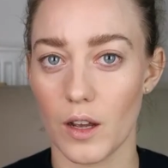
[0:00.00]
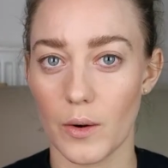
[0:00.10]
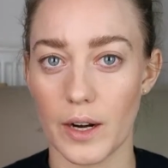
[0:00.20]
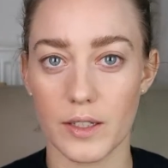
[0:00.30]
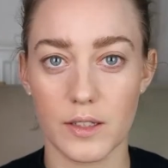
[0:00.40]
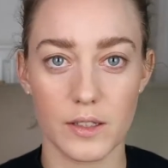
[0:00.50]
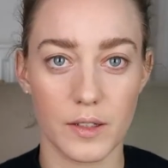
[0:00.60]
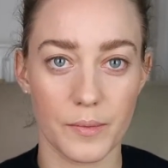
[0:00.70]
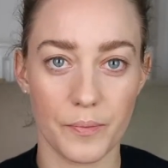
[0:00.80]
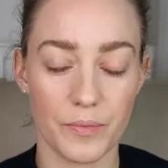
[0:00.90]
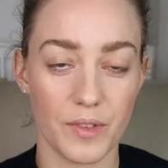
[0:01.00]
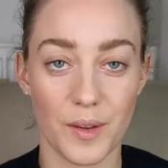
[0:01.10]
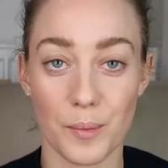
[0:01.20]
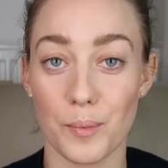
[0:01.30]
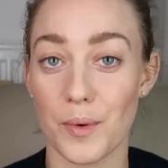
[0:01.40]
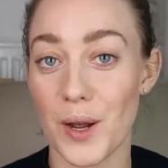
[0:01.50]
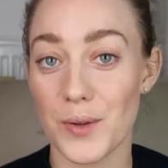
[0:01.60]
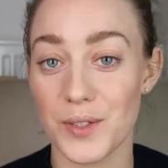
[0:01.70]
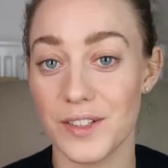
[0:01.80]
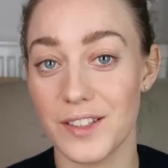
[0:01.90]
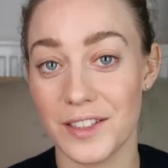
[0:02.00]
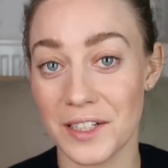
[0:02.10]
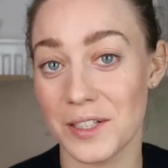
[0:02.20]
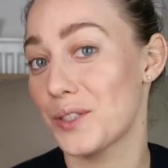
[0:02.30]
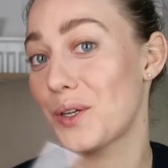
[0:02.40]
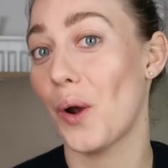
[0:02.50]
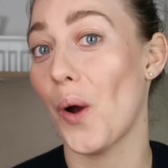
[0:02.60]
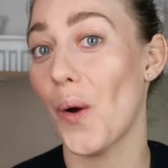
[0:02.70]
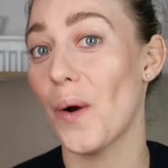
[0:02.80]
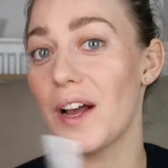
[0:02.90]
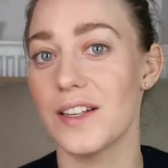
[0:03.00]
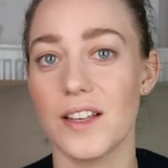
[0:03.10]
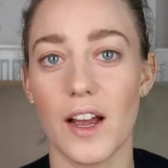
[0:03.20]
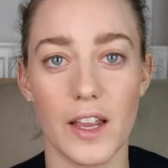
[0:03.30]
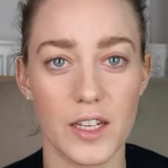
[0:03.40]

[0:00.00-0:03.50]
All right, brows didn't go as I